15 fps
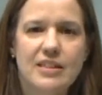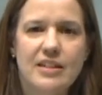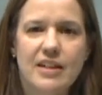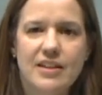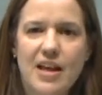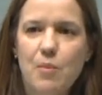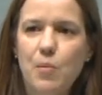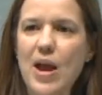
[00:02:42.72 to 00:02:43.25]

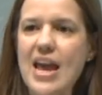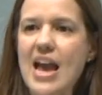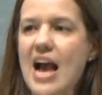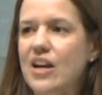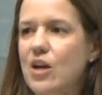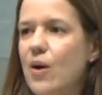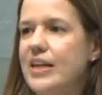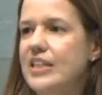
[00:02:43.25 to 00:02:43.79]
that we are
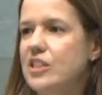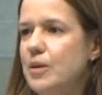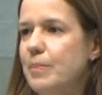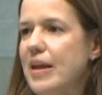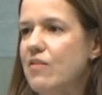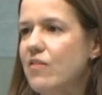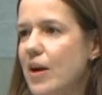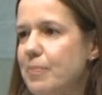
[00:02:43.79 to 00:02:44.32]
going to
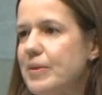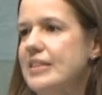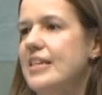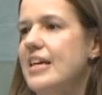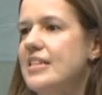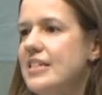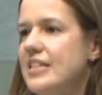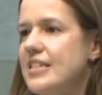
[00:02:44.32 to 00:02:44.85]
be
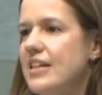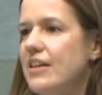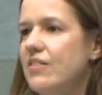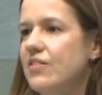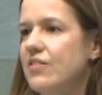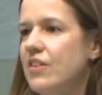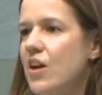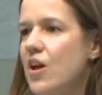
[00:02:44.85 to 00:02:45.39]

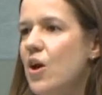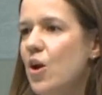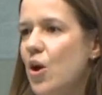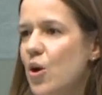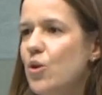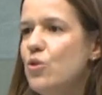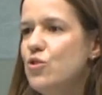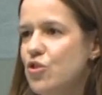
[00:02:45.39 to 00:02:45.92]
representatives
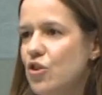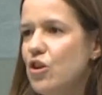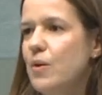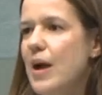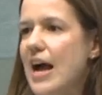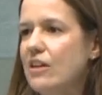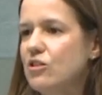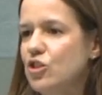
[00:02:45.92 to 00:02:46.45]
who do
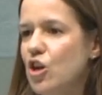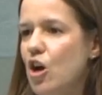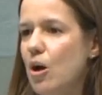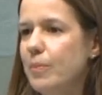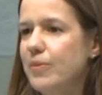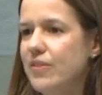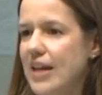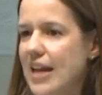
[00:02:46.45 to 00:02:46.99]
our
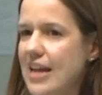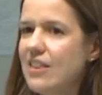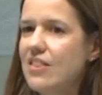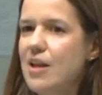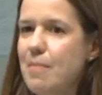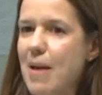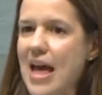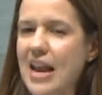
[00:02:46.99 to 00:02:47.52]
jobs in
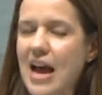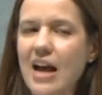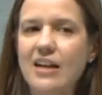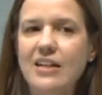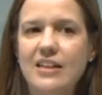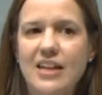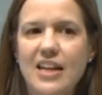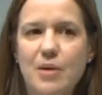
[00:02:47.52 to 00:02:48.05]
the manner
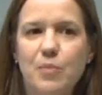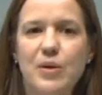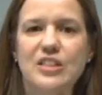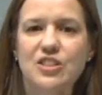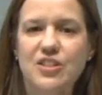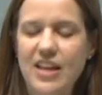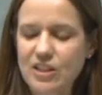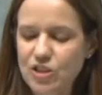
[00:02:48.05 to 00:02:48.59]
in
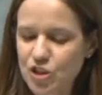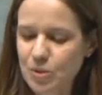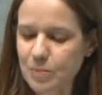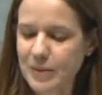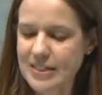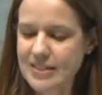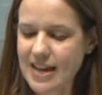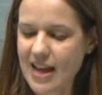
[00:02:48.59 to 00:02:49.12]
which they should
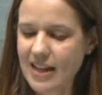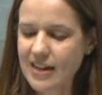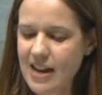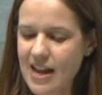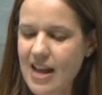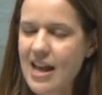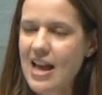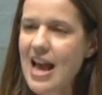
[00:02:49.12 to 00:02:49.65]
be done
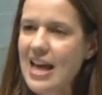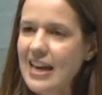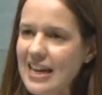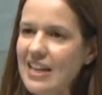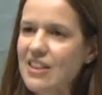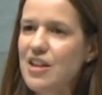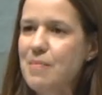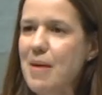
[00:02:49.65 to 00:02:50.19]
and
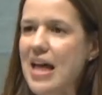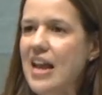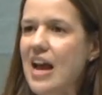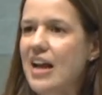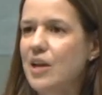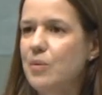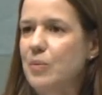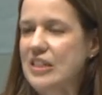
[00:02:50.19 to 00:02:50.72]
in the
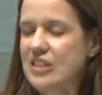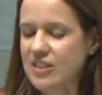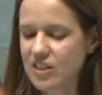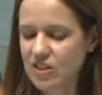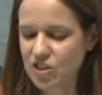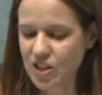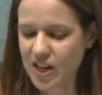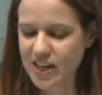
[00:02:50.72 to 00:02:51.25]
manner in which the
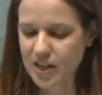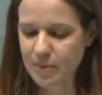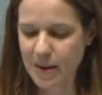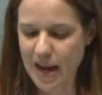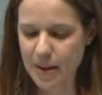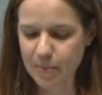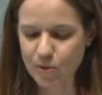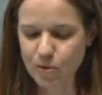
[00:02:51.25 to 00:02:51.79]
Australian
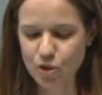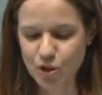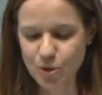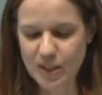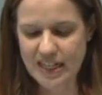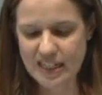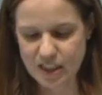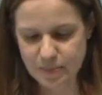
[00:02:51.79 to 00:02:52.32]
people
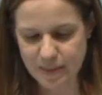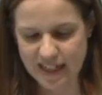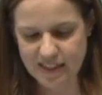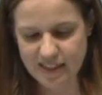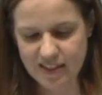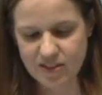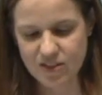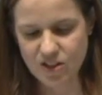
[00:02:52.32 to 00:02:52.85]
should expect
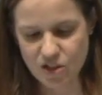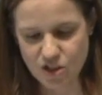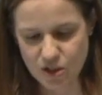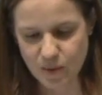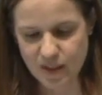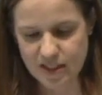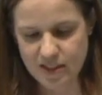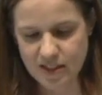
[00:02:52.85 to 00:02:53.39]
us to do
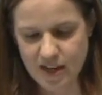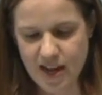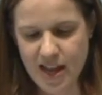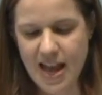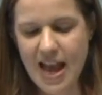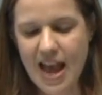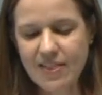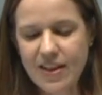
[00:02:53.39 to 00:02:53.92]
it,
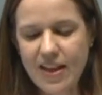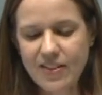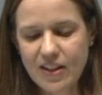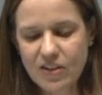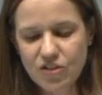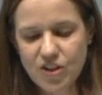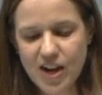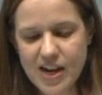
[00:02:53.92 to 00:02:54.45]
and that the
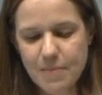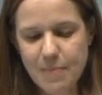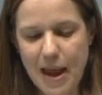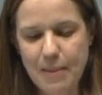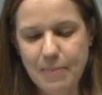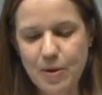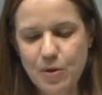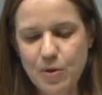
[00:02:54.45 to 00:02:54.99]
Australian
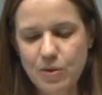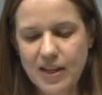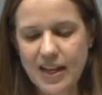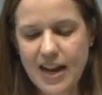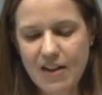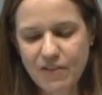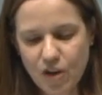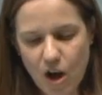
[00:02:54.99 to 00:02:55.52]
people can
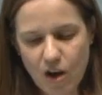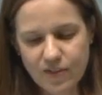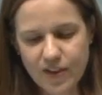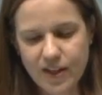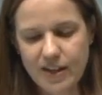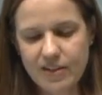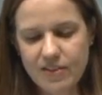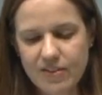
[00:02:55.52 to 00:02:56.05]
have
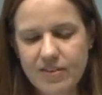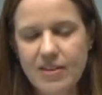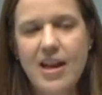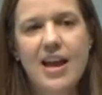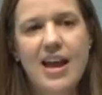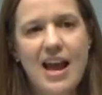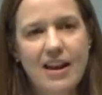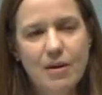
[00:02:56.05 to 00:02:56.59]
confidence
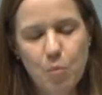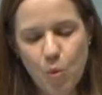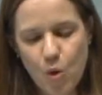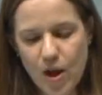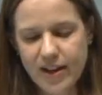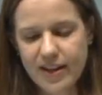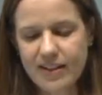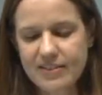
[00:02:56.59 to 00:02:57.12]
and
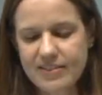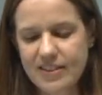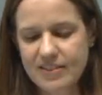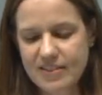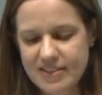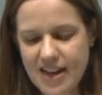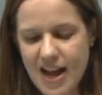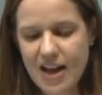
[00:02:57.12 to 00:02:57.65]
workers and
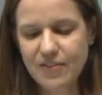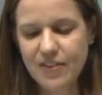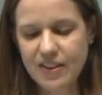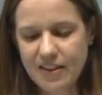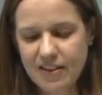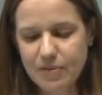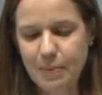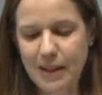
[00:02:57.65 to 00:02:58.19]
staff in
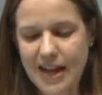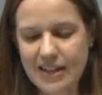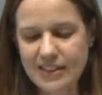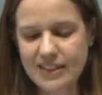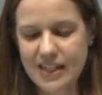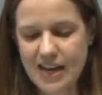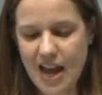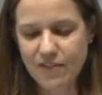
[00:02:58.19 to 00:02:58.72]
this place
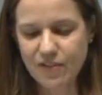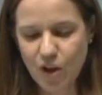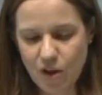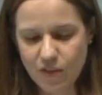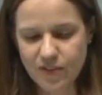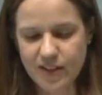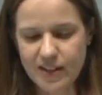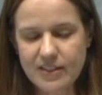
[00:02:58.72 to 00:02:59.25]
can have
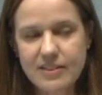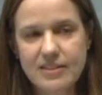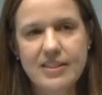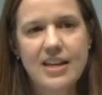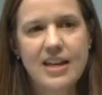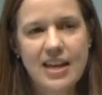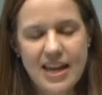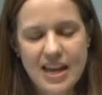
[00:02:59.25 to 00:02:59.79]
confidence
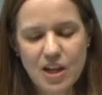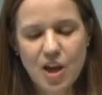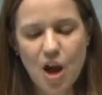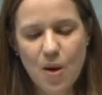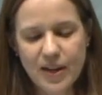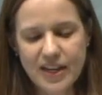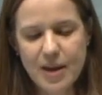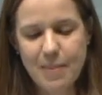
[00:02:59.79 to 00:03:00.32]
in
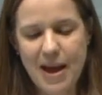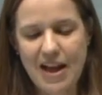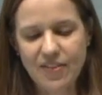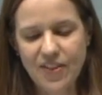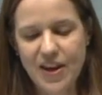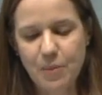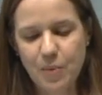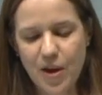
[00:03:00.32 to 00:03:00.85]
going about
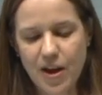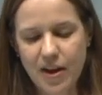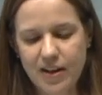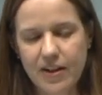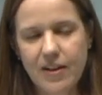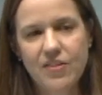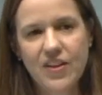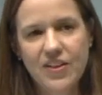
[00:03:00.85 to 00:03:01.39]
their work,
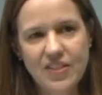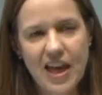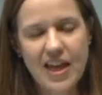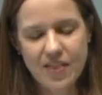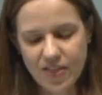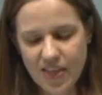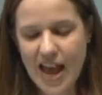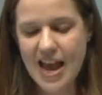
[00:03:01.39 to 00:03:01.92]
that
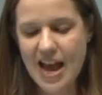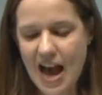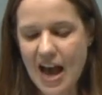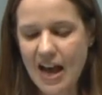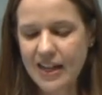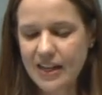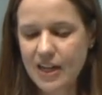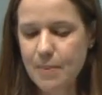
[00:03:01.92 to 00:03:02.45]
they
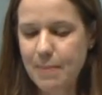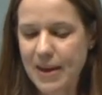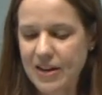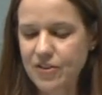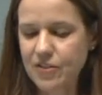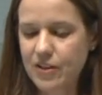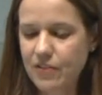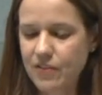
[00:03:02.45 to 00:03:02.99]
are in a
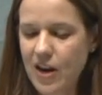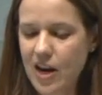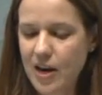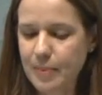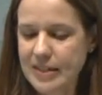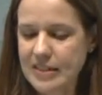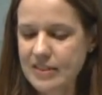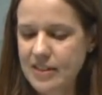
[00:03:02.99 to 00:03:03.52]
better
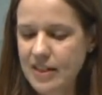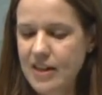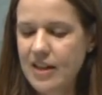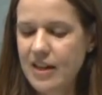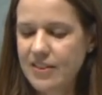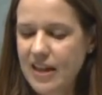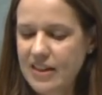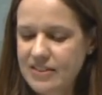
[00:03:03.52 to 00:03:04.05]
environment
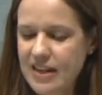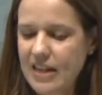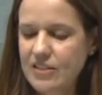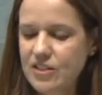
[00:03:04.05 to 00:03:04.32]
that does